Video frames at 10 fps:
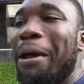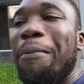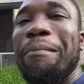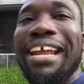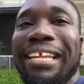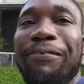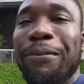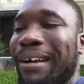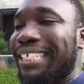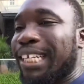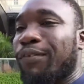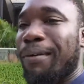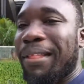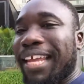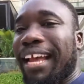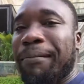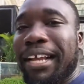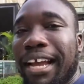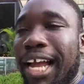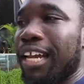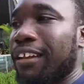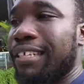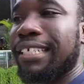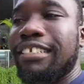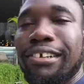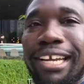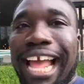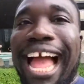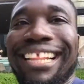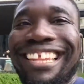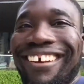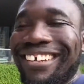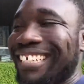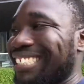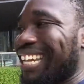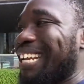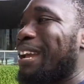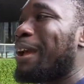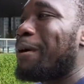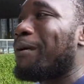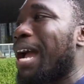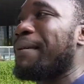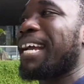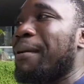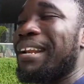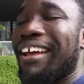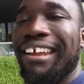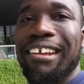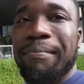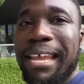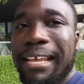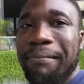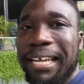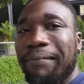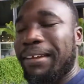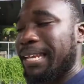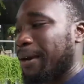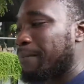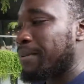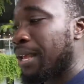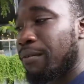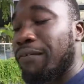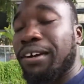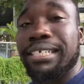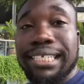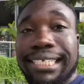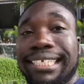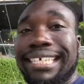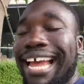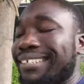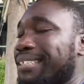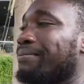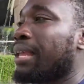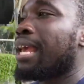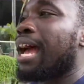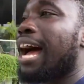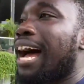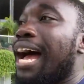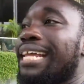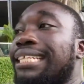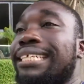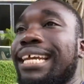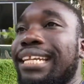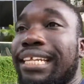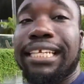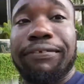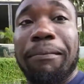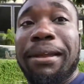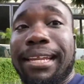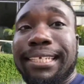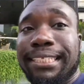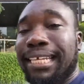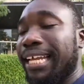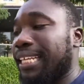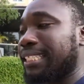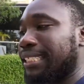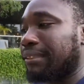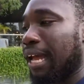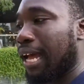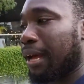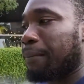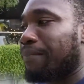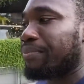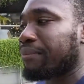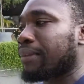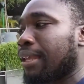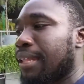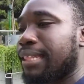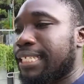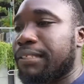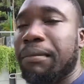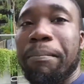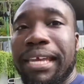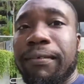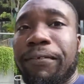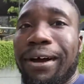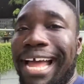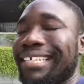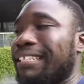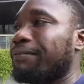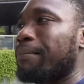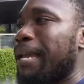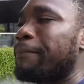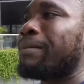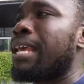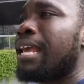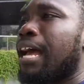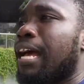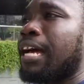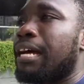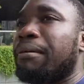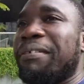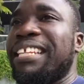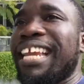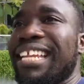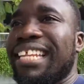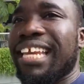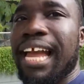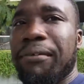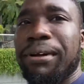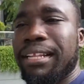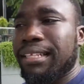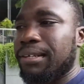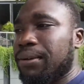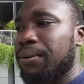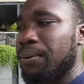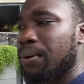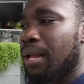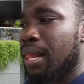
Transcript: Mainly for myself, I'm like, I could have just started acting on this. Like, why am I coming out here to make a video? Well, firstly, this is action. And secondly, at least for me, this is the meaningful action for me. But secondly, I want to